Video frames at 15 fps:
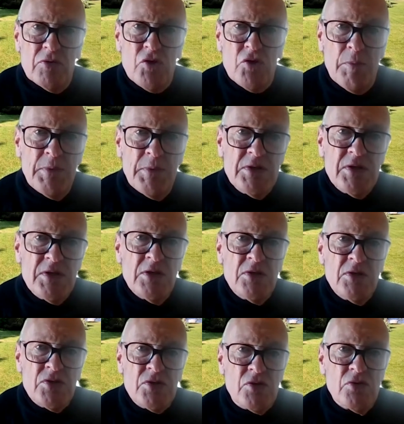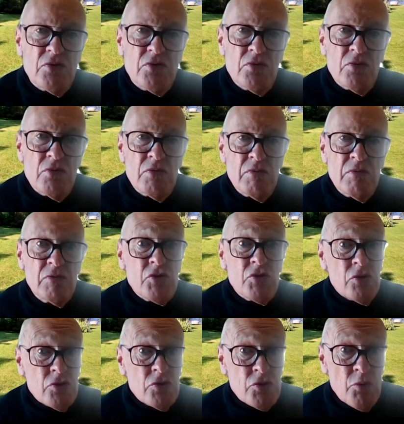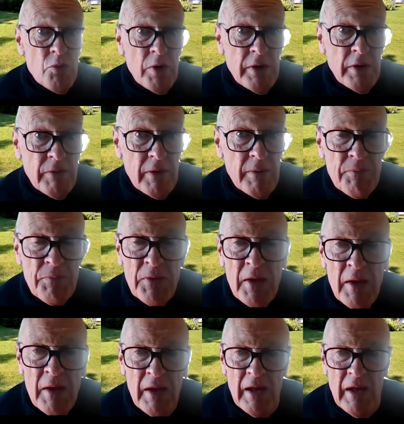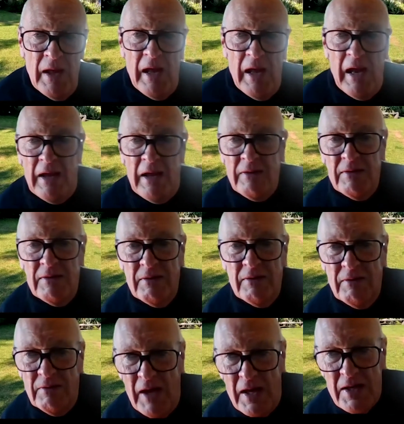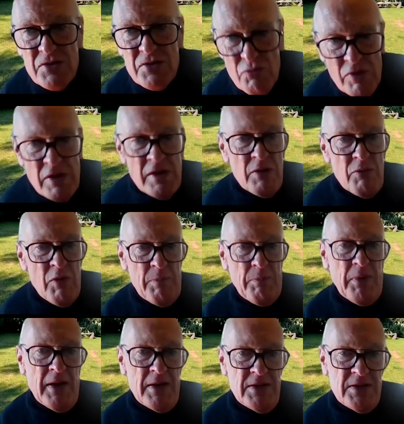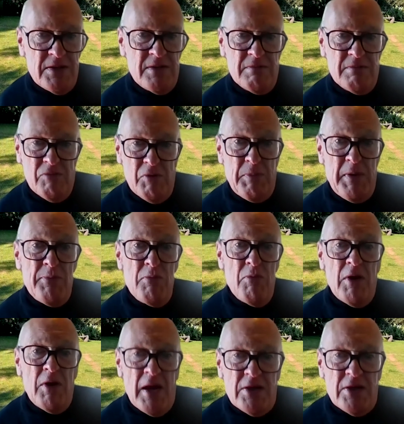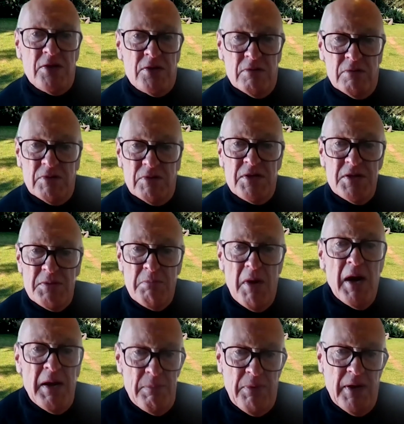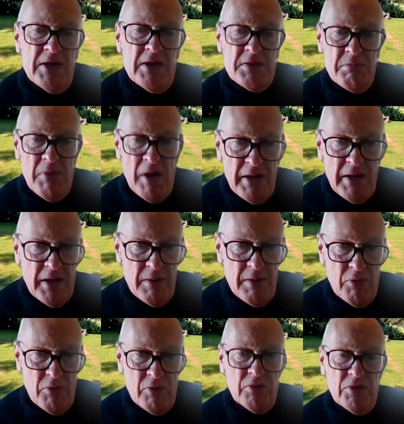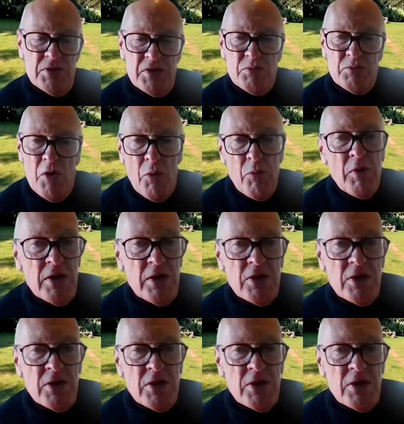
shopping centre, school, church, whatever. And that's really where people relate to. This is my place, my neighbourhood. This is what really